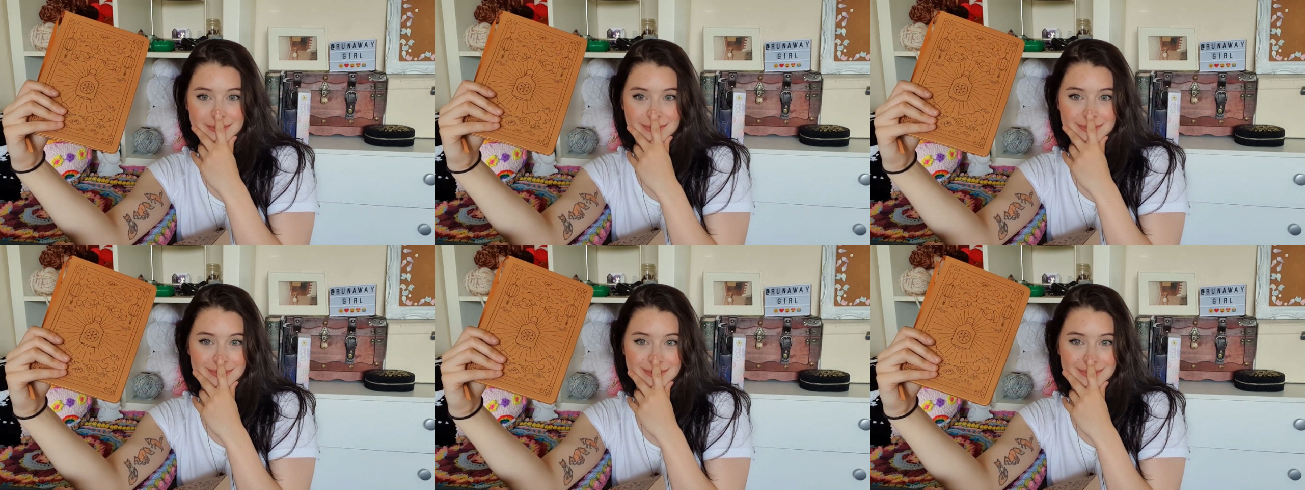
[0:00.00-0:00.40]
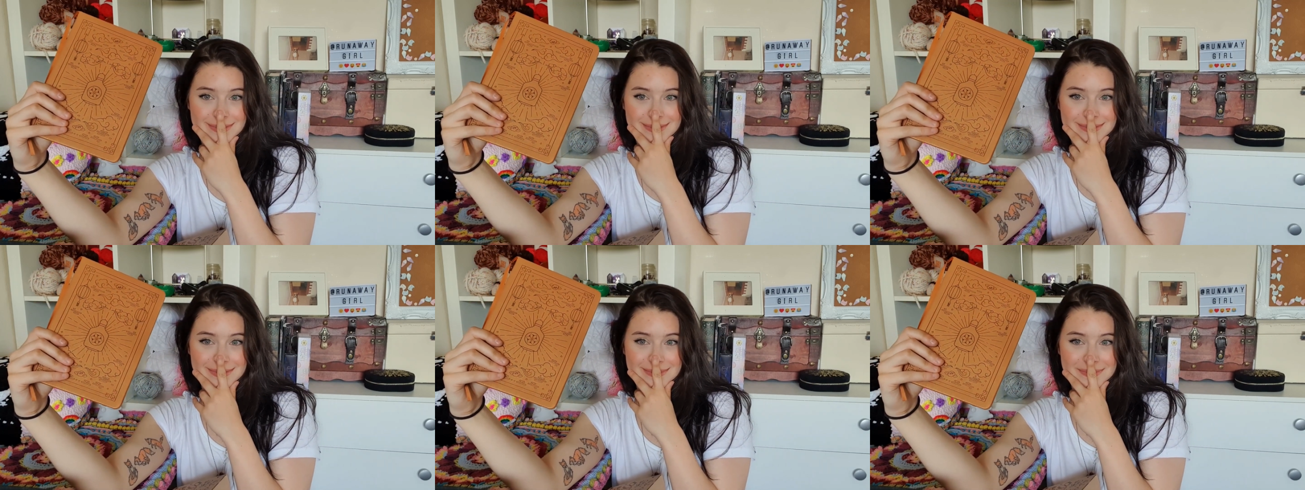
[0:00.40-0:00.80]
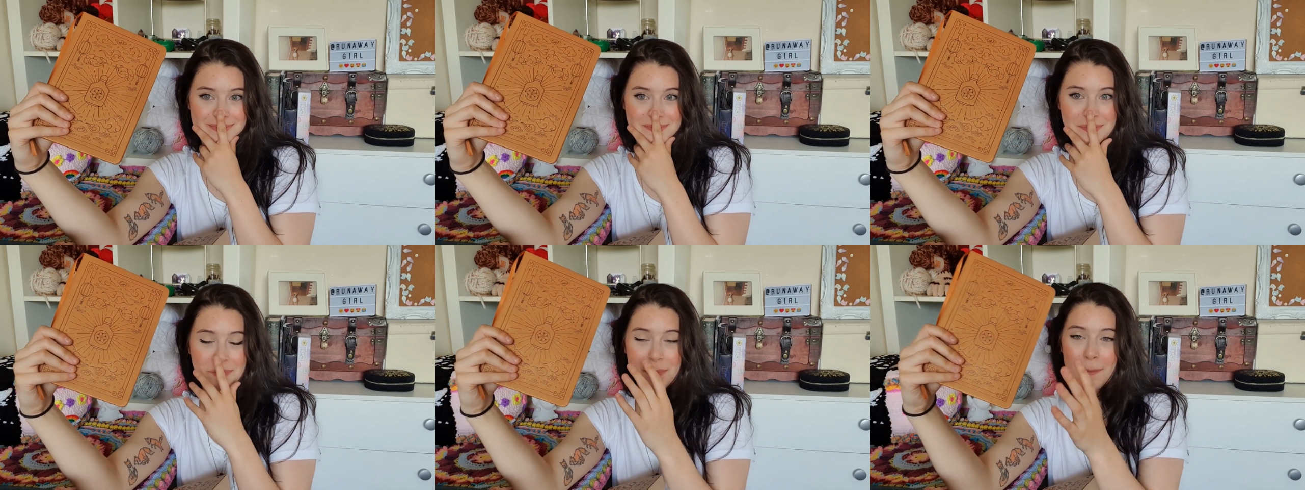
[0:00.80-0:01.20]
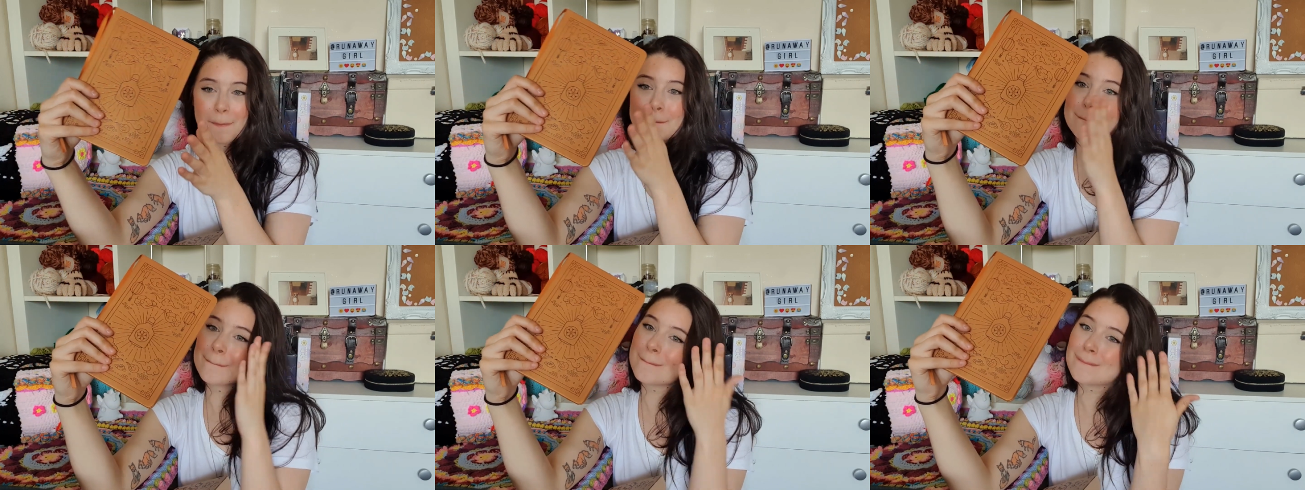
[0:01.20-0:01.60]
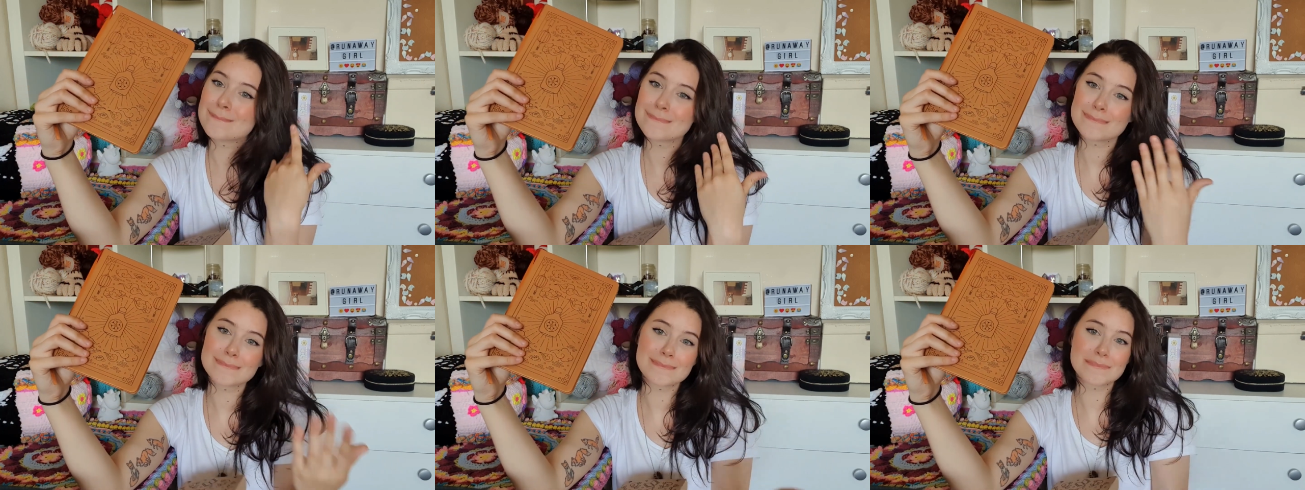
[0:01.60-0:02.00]

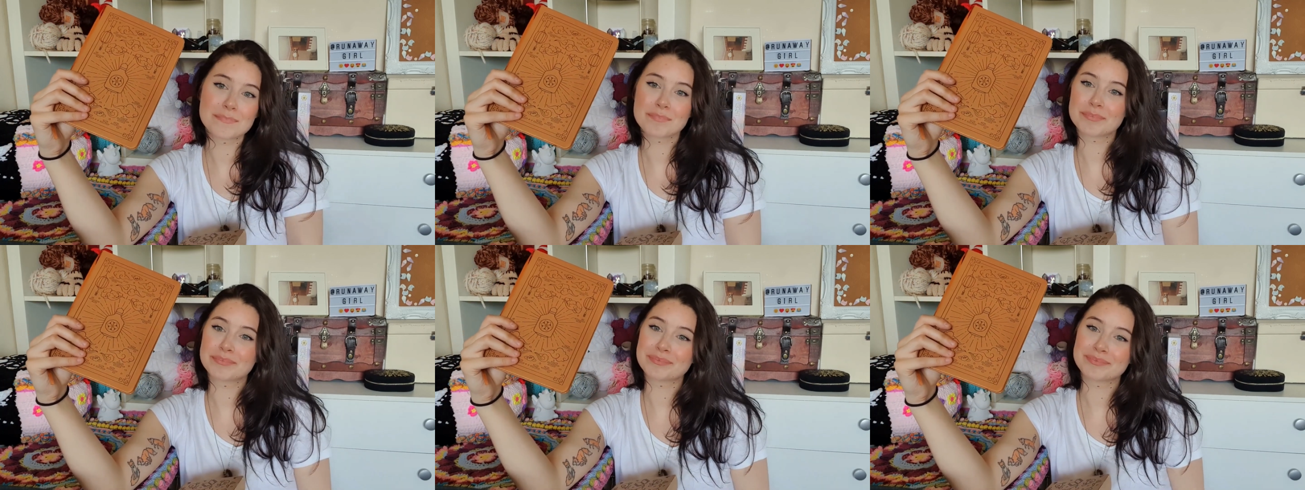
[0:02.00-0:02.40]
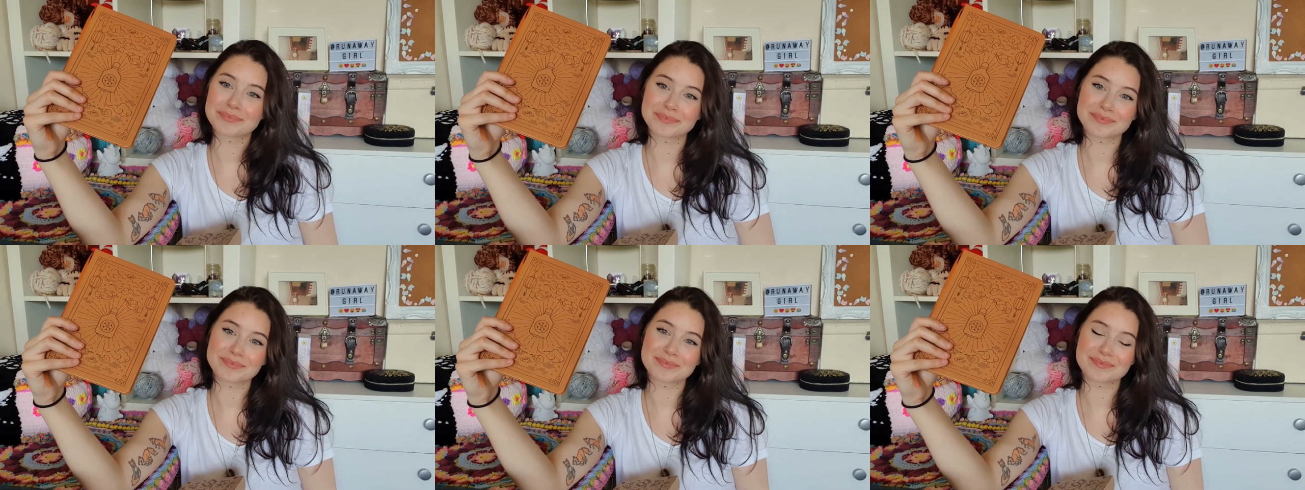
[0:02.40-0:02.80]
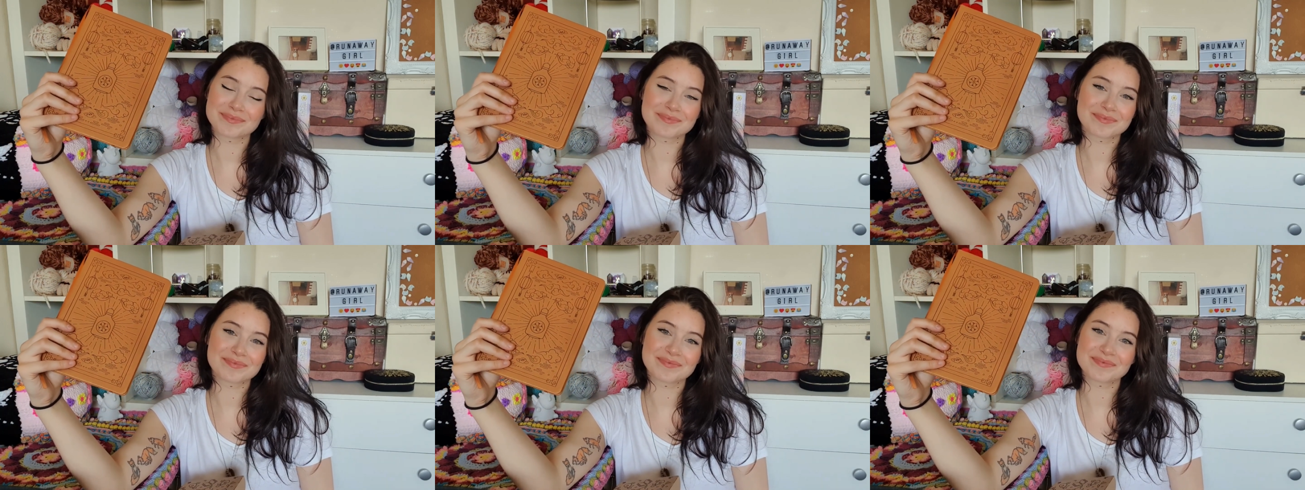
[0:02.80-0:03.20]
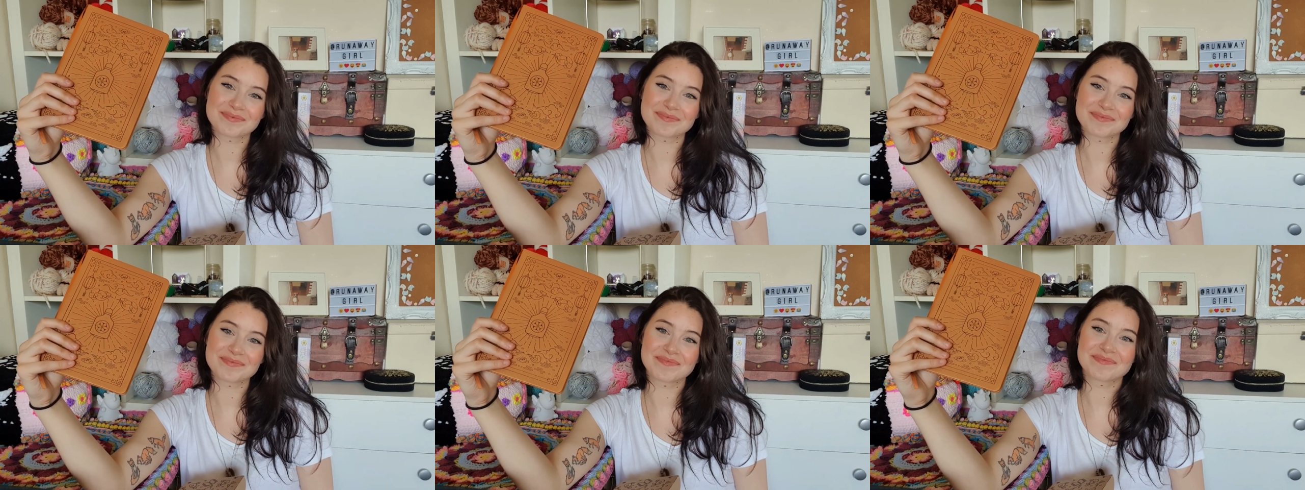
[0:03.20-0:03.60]
[no speech]